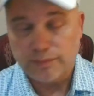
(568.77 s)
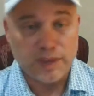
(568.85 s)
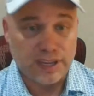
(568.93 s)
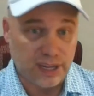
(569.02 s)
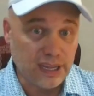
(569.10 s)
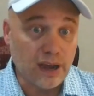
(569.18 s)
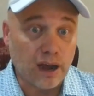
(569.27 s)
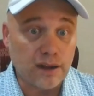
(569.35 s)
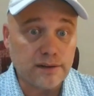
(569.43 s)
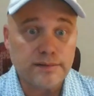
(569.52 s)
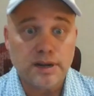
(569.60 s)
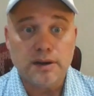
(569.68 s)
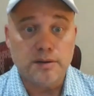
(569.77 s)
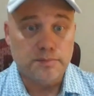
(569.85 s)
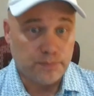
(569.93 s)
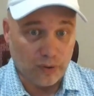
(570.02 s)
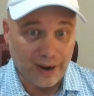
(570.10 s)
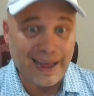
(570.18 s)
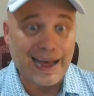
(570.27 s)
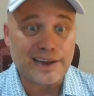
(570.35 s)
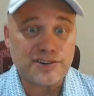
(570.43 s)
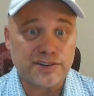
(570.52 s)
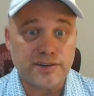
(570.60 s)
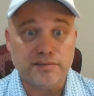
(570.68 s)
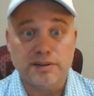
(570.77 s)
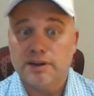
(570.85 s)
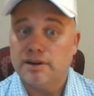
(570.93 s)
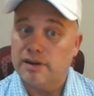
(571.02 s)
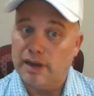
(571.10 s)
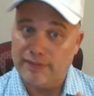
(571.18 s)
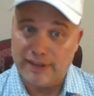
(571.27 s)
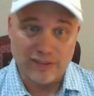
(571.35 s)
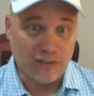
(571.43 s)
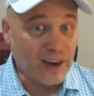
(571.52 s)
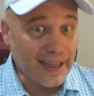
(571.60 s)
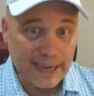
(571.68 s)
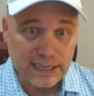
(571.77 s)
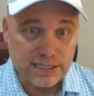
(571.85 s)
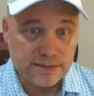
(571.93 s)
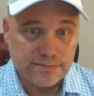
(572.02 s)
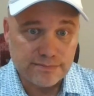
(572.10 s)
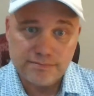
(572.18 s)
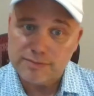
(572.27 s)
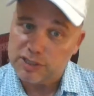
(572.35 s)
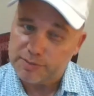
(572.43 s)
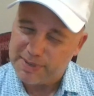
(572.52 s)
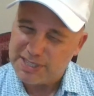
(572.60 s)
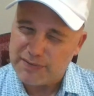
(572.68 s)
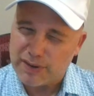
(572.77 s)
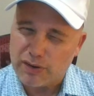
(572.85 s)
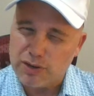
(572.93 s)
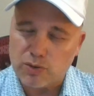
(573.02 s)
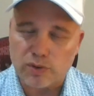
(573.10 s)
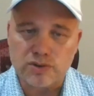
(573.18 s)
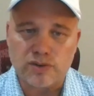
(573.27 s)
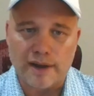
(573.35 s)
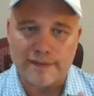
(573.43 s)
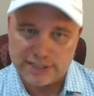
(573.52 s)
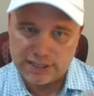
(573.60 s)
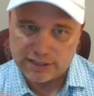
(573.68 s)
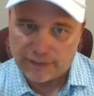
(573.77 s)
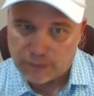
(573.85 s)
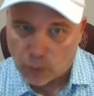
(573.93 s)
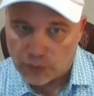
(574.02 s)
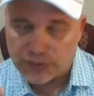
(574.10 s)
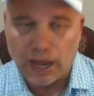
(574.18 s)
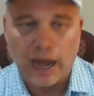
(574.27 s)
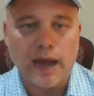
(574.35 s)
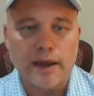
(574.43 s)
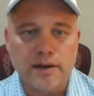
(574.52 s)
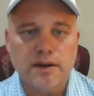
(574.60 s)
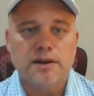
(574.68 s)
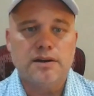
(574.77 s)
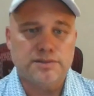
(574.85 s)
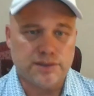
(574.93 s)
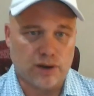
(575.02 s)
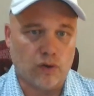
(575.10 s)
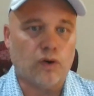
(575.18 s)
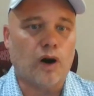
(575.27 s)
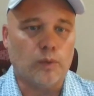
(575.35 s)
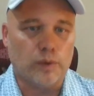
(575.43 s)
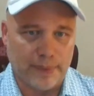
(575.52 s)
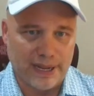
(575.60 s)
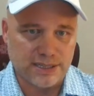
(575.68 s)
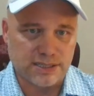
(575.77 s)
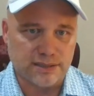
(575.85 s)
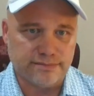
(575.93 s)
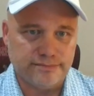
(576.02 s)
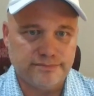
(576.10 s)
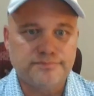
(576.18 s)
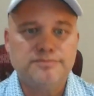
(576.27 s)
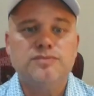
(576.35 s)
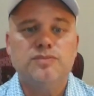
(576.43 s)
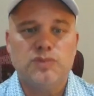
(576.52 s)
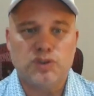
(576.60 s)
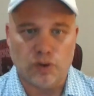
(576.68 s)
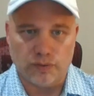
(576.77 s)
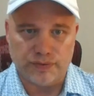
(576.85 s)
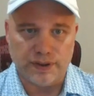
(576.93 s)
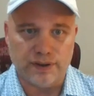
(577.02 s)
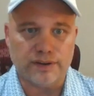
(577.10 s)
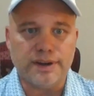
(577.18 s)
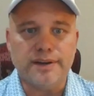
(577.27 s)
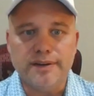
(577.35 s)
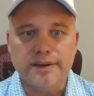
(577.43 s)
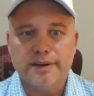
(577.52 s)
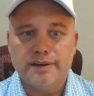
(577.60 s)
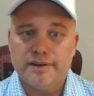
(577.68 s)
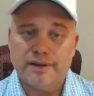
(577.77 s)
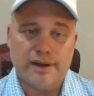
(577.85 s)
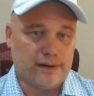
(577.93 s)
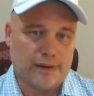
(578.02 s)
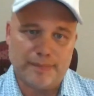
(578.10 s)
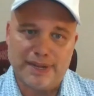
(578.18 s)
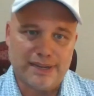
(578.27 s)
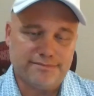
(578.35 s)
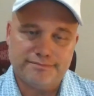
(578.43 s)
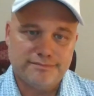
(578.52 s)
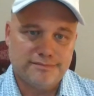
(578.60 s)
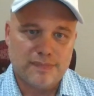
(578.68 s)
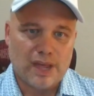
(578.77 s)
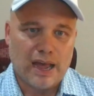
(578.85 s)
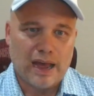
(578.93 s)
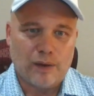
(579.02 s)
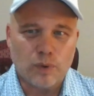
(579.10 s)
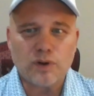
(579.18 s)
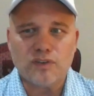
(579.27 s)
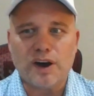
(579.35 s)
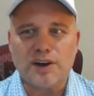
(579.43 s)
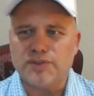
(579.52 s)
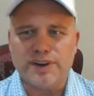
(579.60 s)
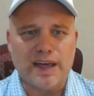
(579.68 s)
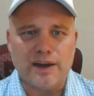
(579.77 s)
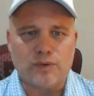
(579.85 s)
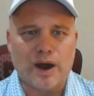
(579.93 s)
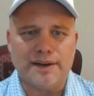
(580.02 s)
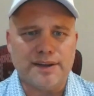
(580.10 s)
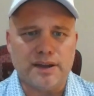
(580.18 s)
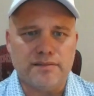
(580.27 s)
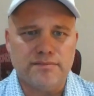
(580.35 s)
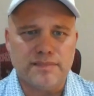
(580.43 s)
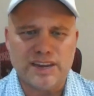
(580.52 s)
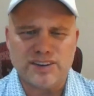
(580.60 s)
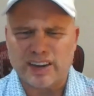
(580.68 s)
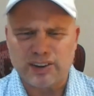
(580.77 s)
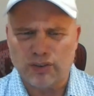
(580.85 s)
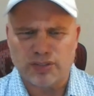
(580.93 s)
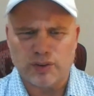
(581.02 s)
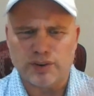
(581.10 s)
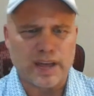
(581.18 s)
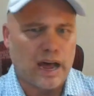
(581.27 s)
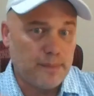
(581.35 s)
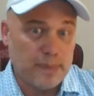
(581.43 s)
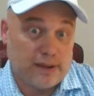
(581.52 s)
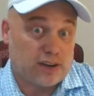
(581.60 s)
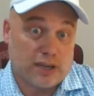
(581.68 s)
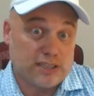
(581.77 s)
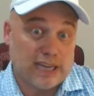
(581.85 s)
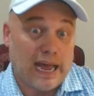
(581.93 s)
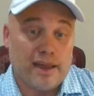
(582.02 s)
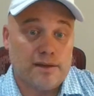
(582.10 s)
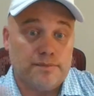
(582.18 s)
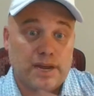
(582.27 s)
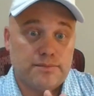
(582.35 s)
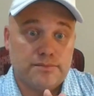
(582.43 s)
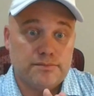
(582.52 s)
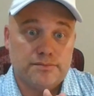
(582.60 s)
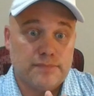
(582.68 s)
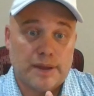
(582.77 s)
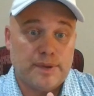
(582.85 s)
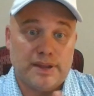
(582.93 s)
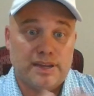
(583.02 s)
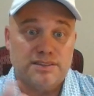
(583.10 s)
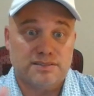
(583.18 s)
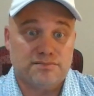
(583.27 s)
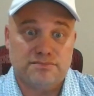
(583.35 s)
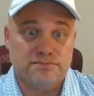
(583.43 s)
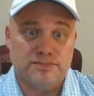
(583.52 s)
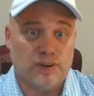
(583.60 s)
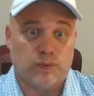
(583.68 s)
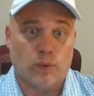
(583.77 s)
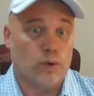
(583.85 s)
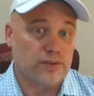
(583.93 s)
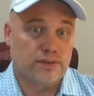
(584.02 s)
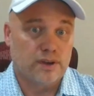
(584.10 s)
Keon, play action, and then the legs. Specifically, Jordan Travis is the 4th guy to go along with Benson, Tofili. And I mean, what a luxury to have Rodney is like your 3rd guy. Keziah, maybe he's the 4th.